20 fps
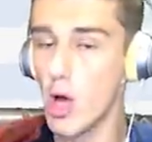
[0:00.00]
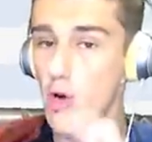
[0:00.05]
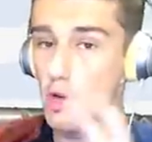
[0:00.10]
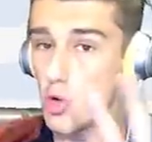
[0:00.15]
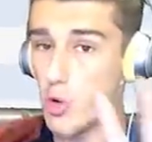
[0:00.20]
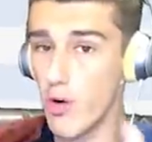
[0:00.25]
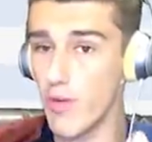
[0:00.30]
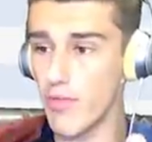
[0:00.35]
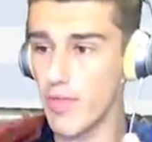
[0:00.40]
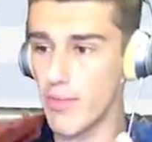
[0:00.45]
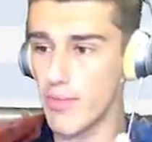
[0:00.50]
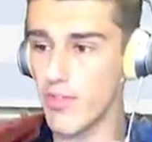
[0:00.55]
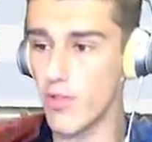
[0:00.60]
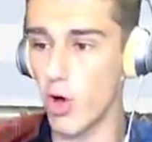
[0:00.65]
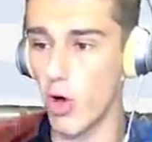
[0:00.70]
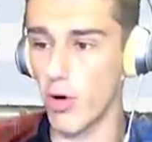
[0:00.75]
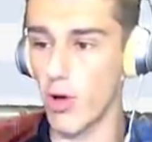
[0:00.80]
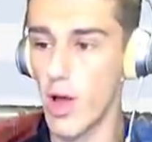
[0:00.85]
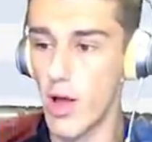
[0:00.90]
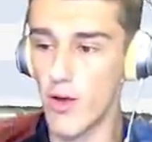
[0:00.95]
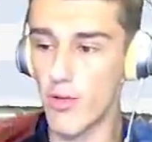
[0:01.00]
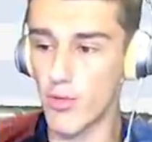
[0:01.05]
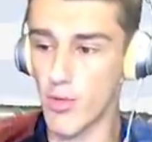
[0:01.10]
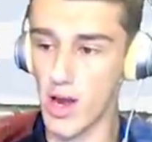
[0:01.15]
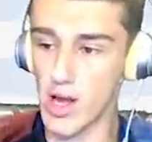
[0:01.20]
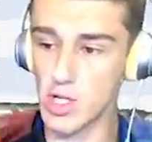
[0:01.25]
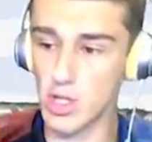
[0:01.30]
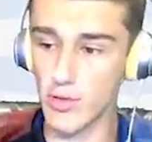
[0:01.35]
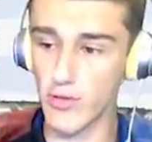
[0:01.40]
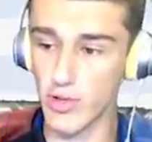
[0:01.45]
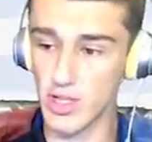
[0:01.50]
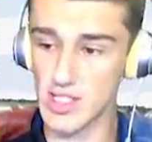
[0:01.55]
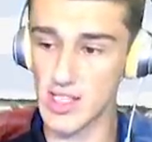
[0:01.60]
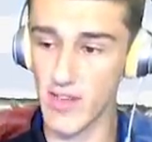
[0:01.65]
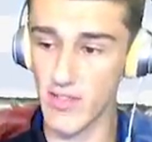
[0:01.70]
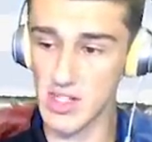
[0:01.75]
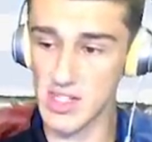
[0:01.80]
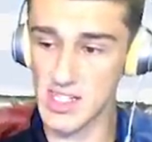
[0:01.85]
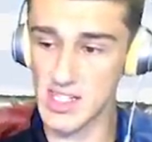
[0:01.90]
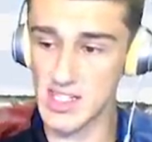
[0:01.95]
Two of them sold. Fraser for
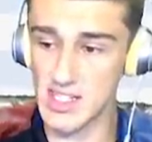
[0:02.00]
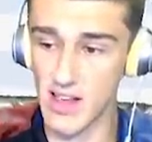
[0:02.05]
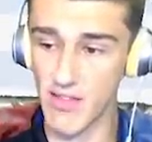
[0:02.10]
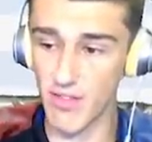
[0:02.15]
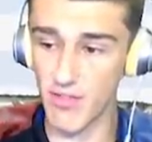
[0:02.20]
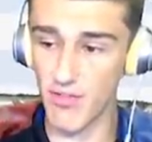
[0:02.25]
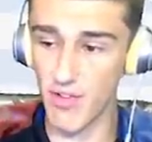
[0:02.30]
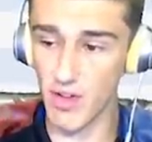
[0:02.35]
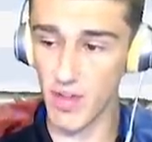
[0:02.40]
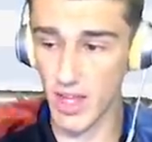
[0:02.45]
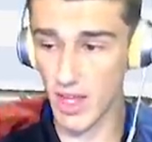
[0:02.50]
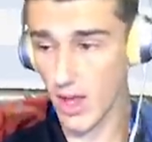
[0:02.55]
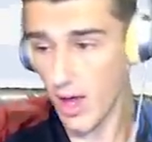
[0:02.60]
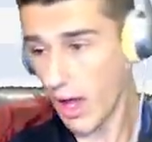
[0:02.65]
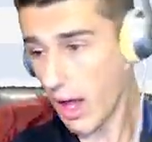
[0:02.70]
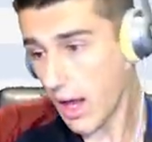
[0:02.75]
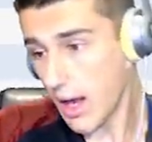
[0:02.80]
17,750